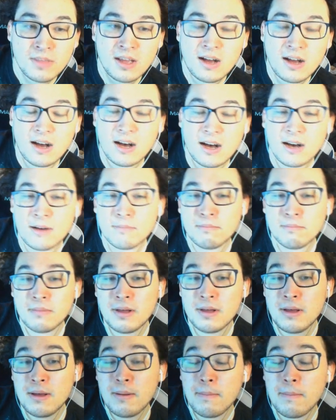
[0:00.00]
Um,
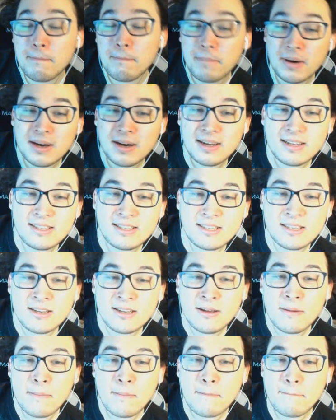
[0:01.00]
but
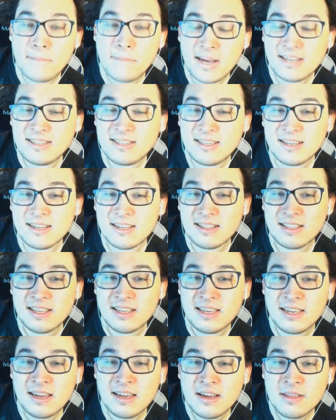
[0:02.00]

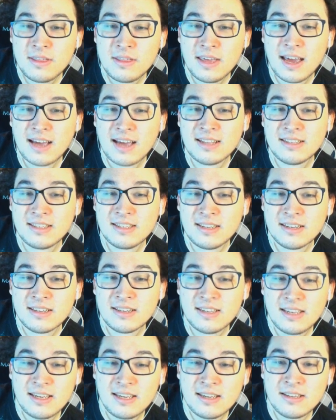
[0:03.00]
basically, the idea
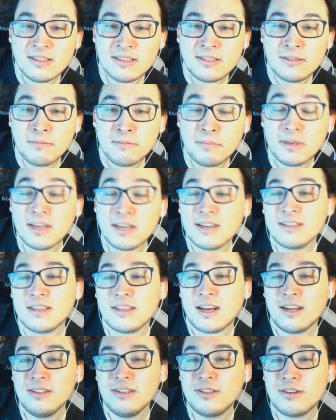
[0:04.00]
is because
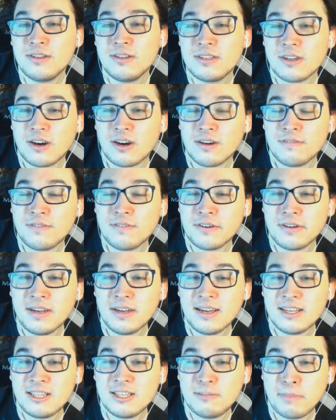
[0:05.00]
hunters are very
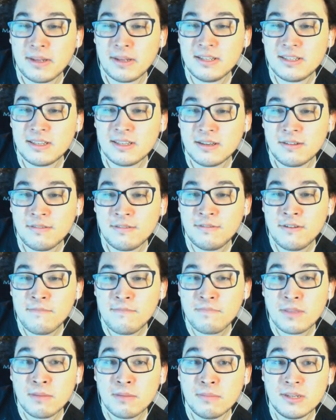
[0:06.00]
expensive,
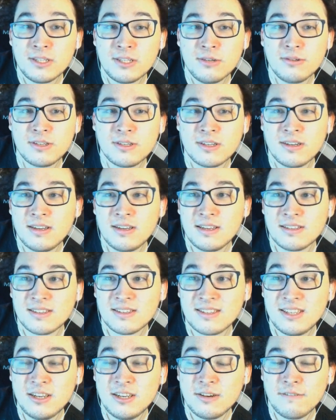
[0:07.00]
Medusa is a
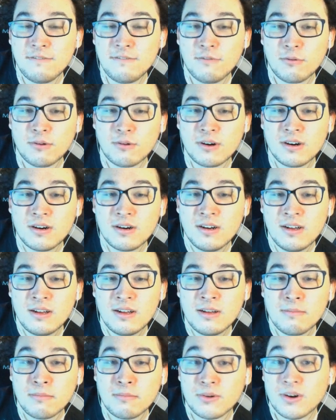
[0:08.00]
tier 4,
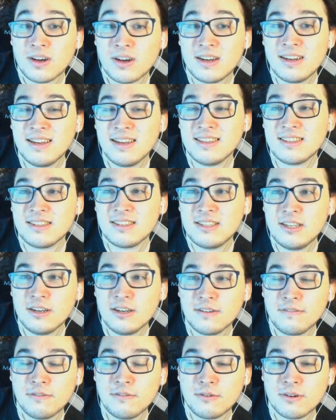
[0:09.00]
Mirana is a tier
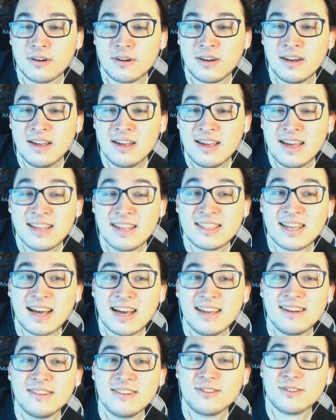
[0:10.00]
4, and
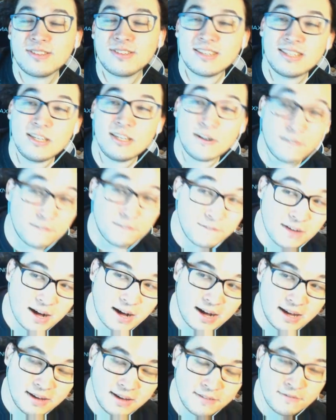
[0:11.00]
Tidehunter is a tier
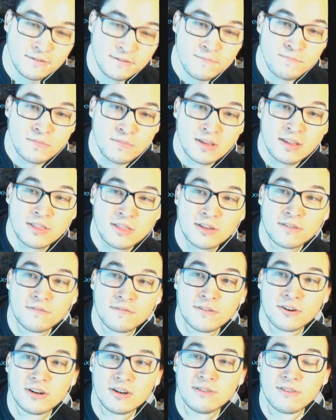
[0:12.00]
5. They're
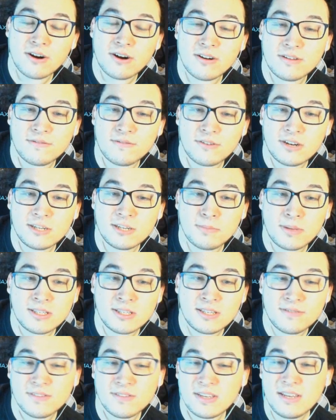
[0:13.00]
very rare and very expensive,
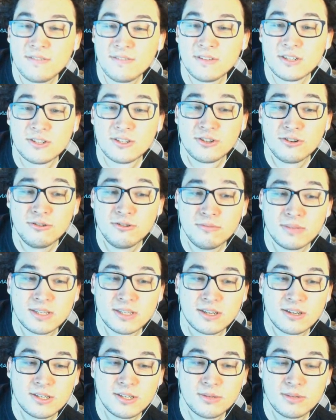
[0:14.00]
and even Doom is
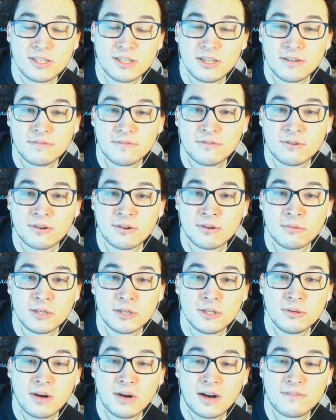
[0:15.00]
also a tier 4, which you
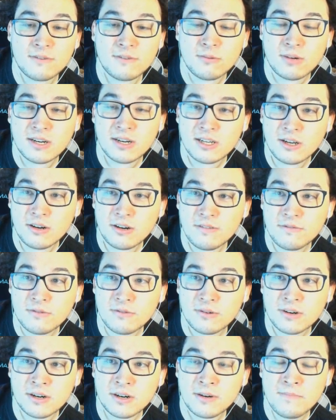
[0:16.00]
often want to go
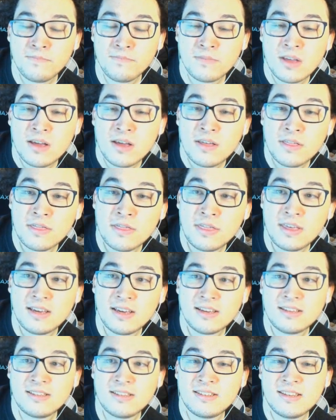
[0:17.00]
for.
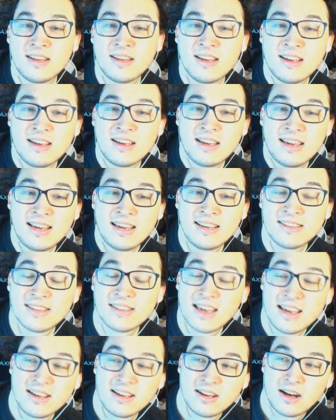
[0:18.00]
This is a
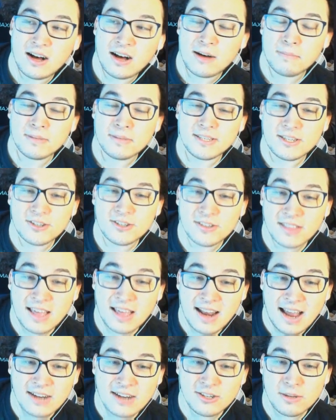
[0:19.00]
composition that
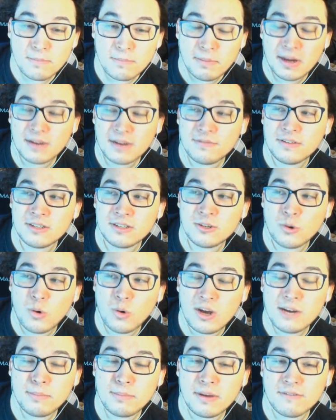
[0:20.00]
actually benefits quite a
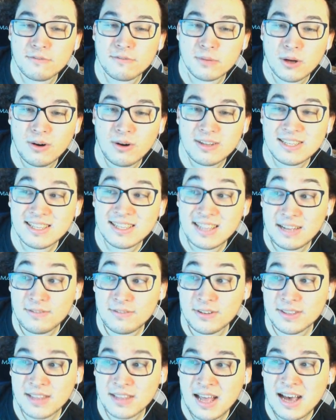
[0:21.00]
bit from going to level
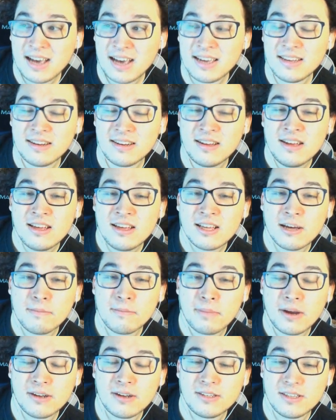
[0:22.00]
9,
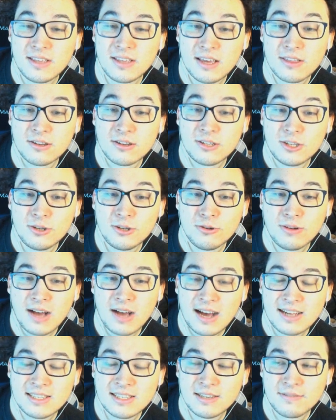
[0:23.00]
compared to the other two
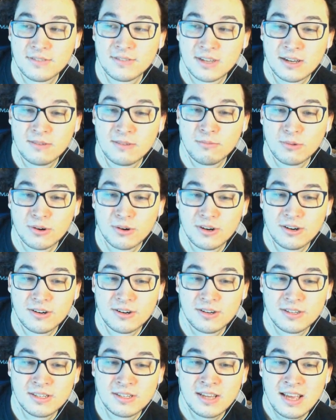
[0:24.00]
guides I've done,
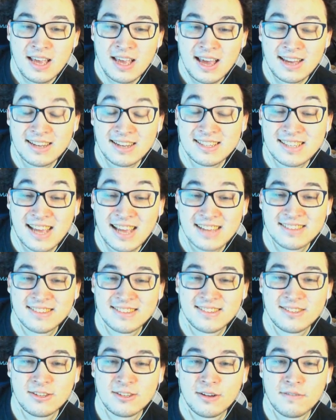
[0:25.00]
Warriors and Assassins
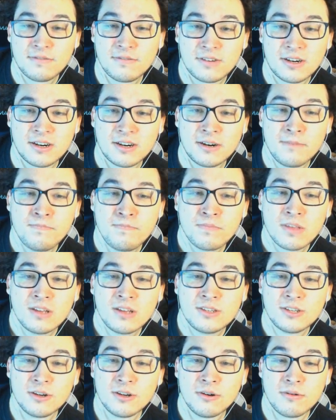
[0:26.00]
so far.
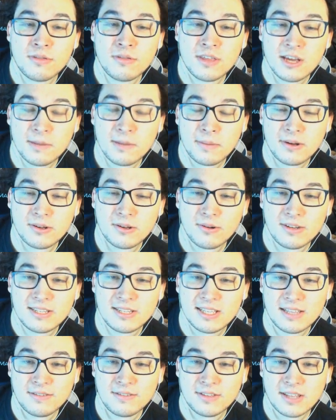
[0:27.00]
So think about going to
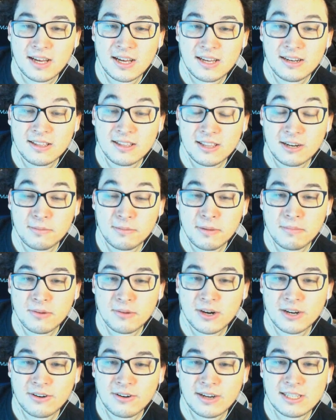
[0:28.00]
level 9 a little bit more
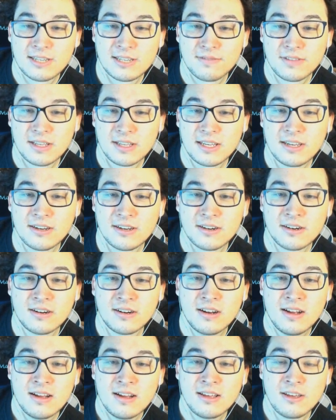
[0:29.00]
aggressively here.
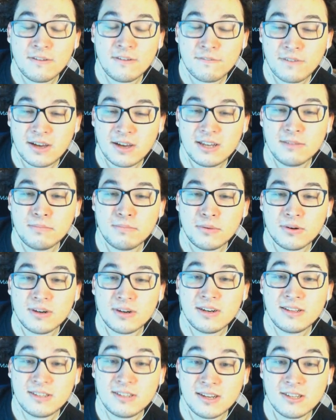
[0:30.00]
Your final board
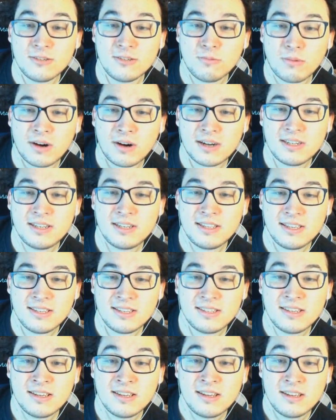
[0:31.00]
does want these
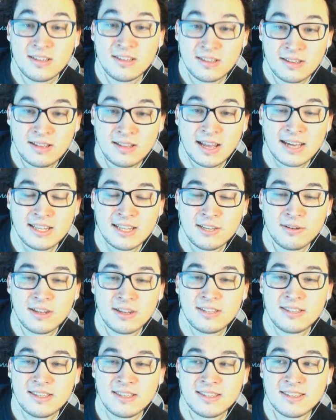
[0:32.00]
9 units,
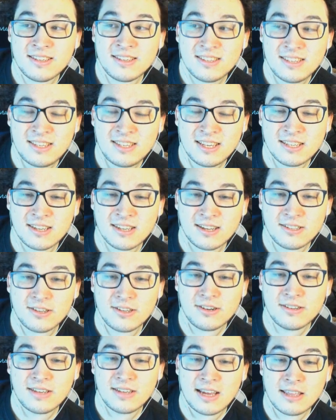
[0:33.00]
these 6 hunters
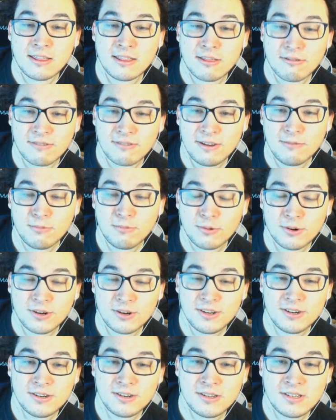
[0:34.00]
and 3
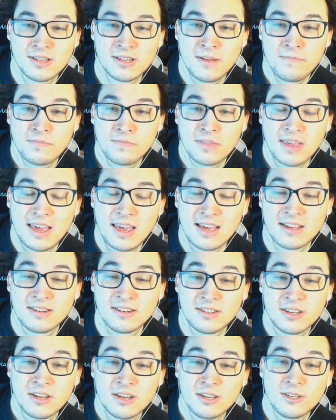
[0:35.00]
warriors, and
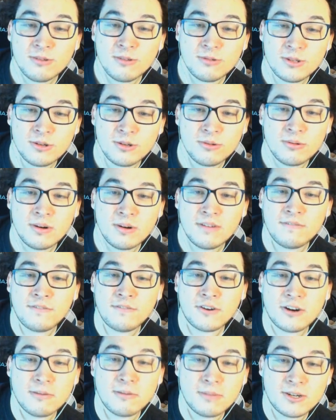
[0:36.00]
you do very
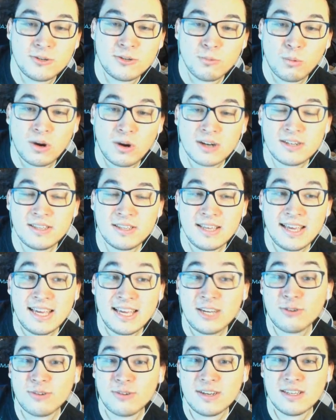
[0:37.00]
much want the
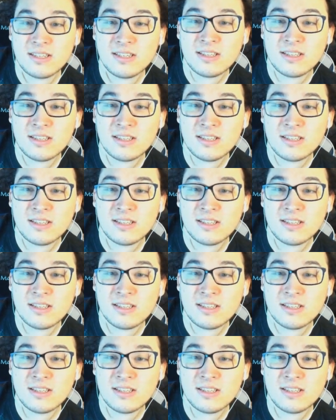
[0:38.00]
increased